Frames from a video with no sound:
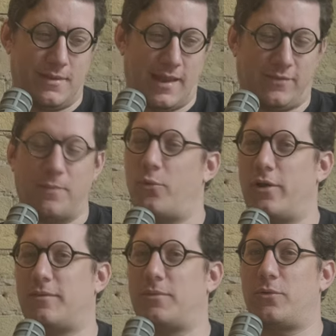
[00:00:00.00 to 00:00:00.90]
at some
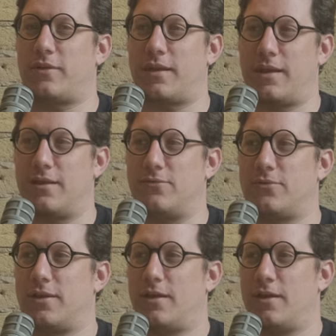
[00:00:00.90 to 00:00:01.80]
point something was going to give.
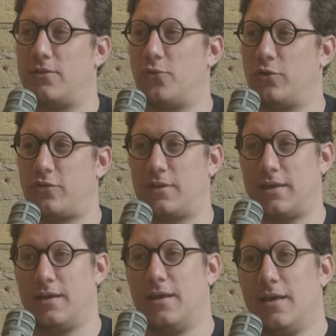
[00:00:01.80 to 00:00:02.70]
And
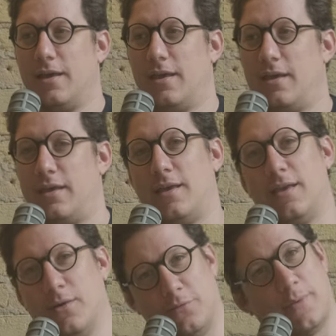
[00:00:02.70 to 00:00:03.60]
unfortunately,
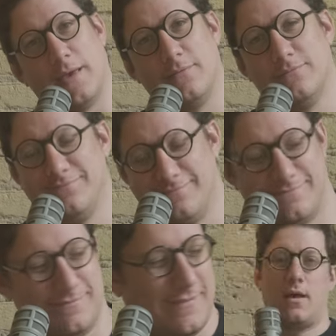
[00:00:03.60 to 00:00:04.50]
it was me.
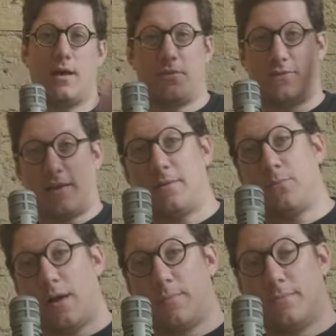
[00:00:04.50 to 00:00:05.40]
The second
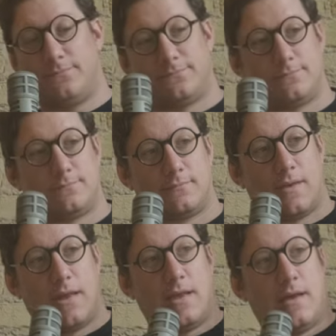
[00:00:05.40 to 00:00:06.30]
problem
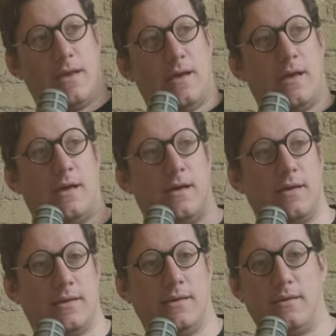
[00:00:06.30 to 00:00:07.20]

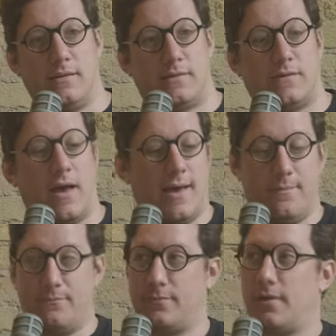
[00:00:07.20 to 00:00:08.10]
is
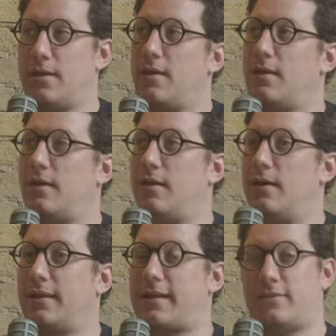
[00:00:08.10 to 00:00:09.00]
time.
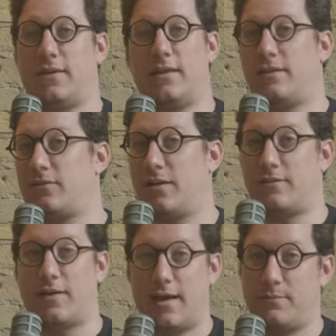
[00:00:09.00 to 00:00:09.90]
Like I said, it takes a lot of
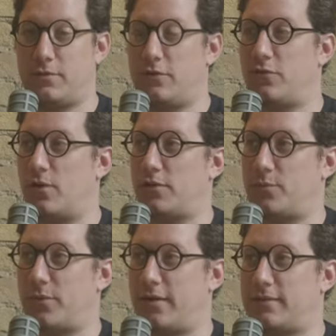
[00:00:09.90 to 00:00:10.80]
time to do all
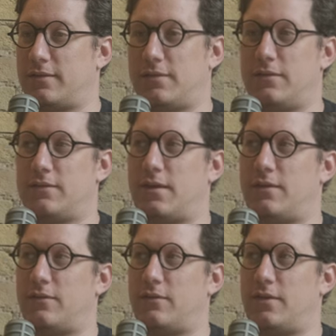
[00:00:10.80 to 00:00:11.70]
these processes
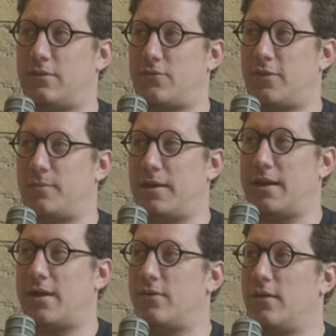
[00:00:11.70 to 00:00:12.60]
and to get the film in
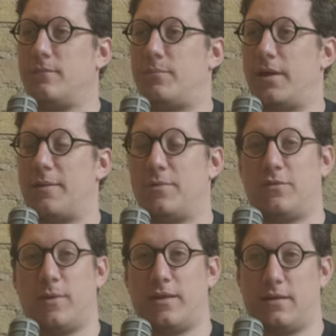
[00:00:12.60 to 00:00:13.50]
and out. But I've been
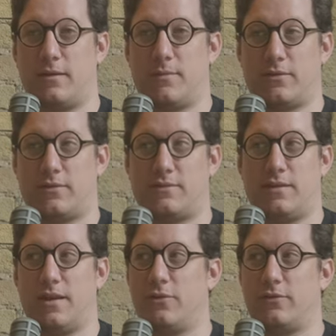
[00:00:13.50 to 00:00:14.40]
spending about
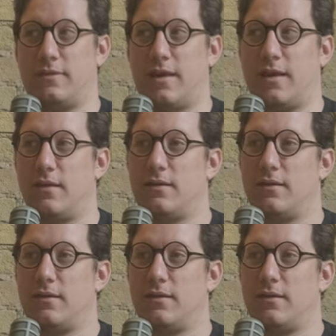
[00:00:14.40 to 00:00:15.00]
16 hours a day